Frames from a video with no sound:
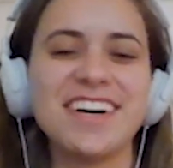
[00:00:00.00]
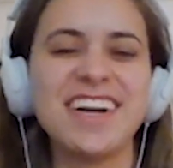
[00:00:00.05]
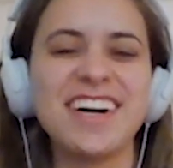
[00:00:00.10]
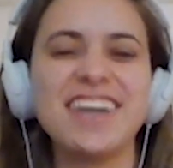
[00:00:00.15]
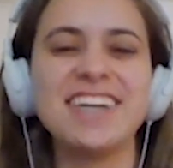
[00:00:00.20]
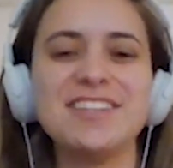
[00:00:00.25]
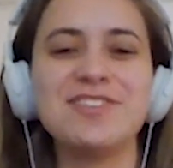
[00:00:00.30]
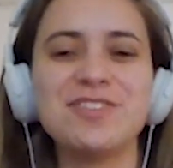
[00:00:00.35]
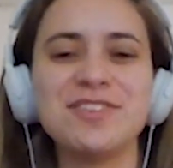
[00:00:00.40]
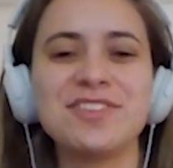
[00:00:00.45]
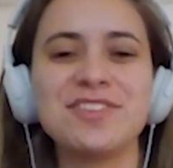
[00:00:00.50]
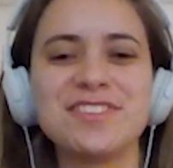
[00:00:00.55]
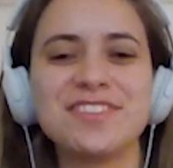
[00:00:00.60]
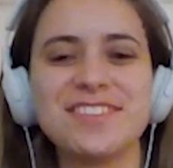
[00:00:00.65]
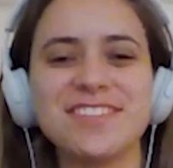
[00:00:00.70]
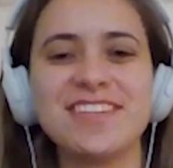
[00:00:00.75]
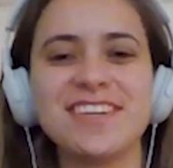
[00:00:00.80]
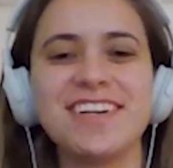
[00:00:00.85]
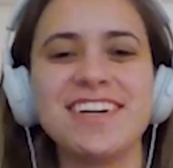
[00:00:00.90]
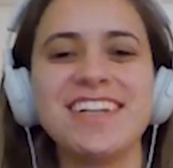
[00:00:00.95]
I
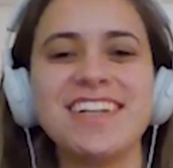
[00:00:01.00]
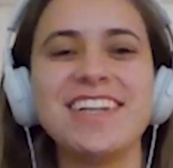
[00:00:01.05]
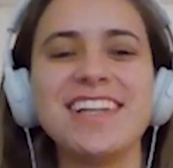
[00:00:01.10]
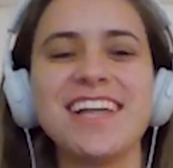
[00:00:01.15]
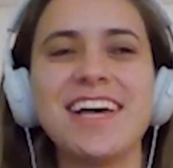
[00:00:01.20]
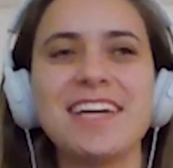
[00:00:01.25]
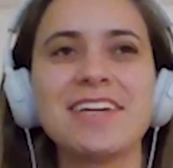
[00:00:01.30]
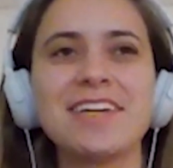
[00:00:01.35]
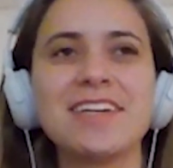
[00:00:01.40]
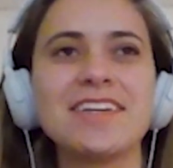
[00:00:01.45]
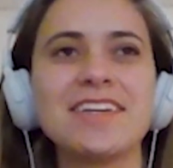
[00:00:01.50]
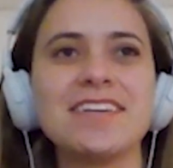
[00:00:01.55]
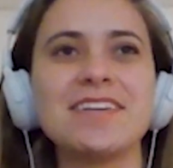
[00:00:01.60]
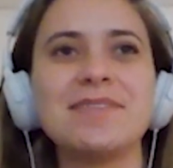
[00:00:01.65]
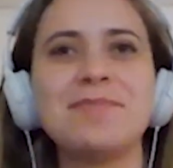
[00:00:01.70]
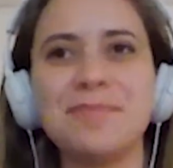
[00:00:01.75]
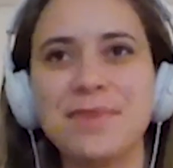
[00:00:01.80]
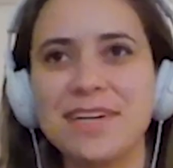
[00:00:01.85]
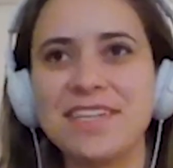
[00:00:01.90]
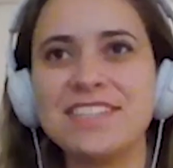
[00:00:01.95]
don't like
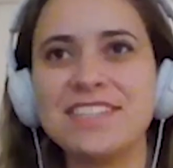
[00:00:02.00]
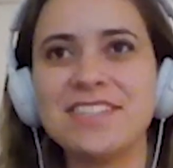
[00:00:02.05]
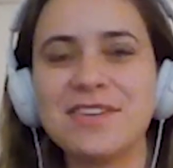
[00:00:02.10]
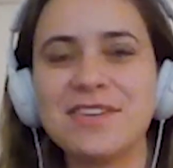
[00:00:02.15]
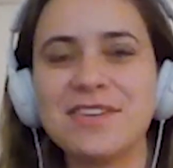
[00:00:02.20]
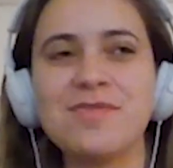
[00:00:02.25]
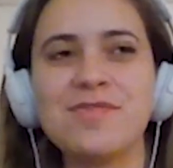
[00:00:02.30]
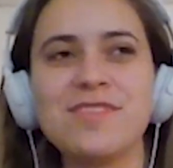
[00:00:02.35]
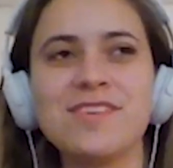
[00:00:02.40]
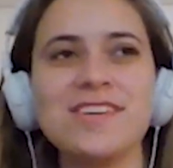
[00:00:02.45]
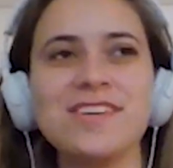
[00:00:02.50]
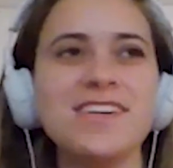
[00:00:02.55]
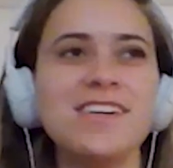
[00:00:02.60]
myself.